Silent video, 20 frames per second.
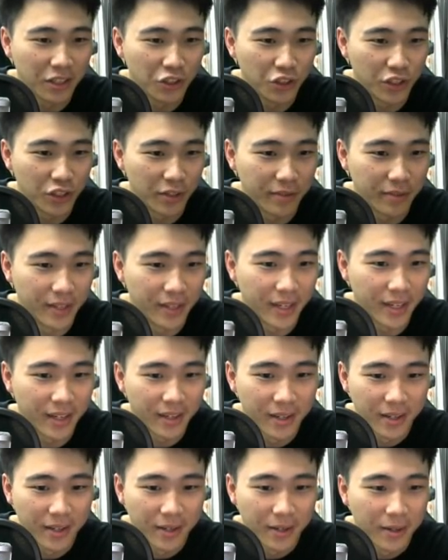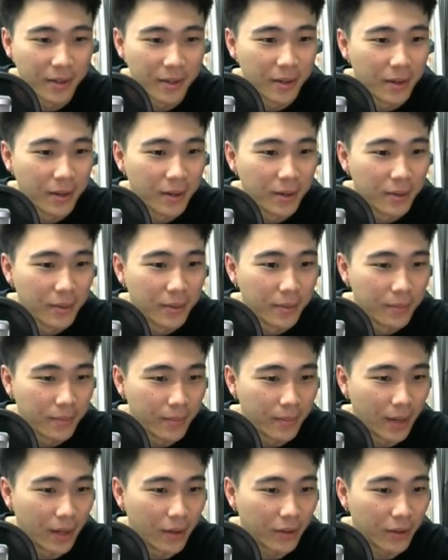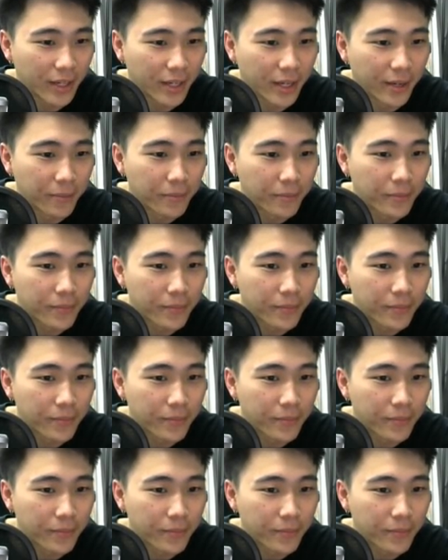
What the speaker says: GIF there. But okay.